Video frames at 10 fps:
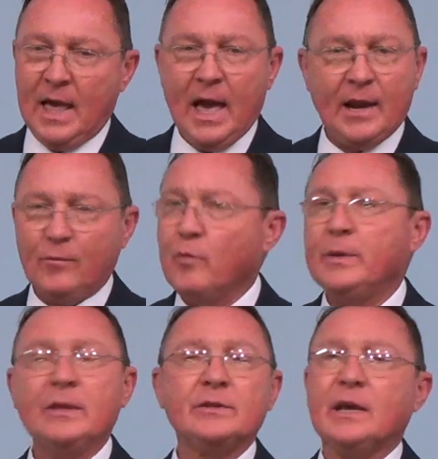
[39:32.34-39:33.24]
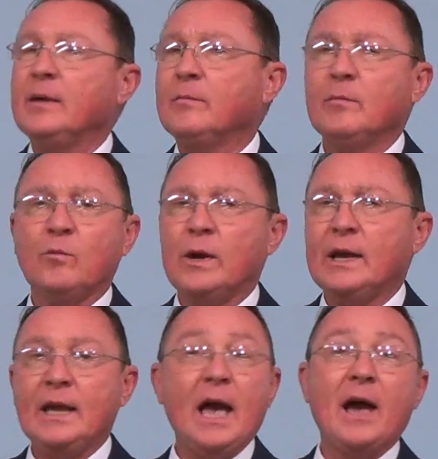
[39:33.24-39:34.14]
And it won't be the same
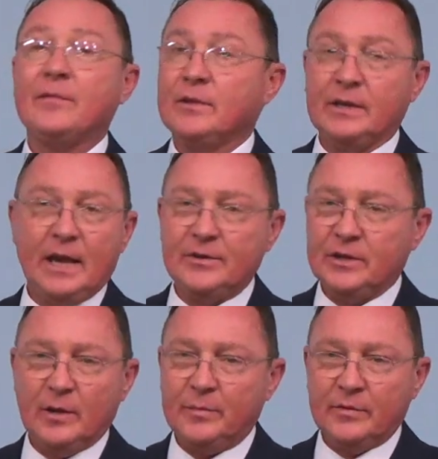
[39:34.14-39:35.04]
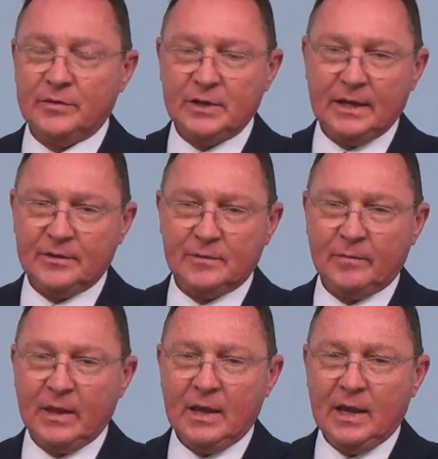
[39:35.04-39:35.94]
way after the catching up of the saints.
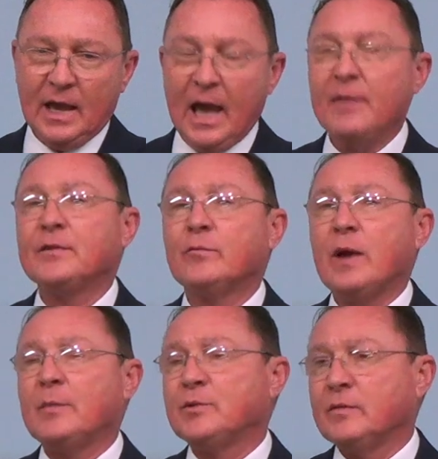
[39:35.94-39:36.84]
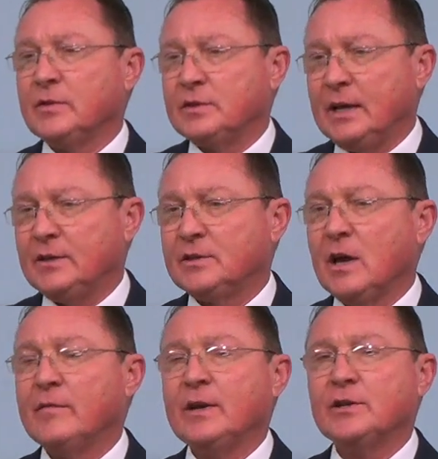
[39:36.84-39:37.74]
After the rapture of the saints,
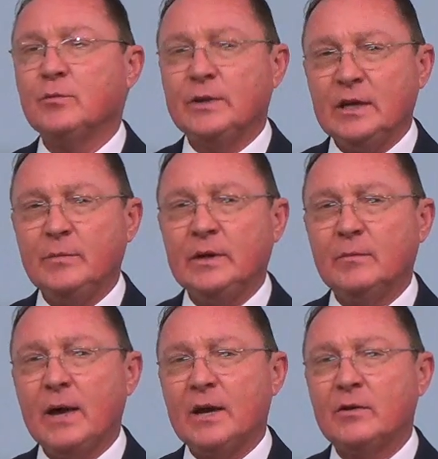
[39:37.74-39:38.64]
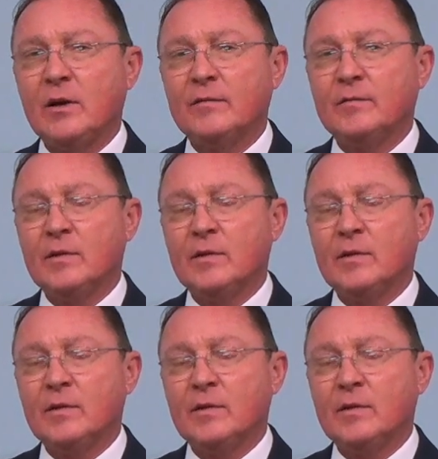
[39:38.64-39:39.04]
salvation will then be a matter of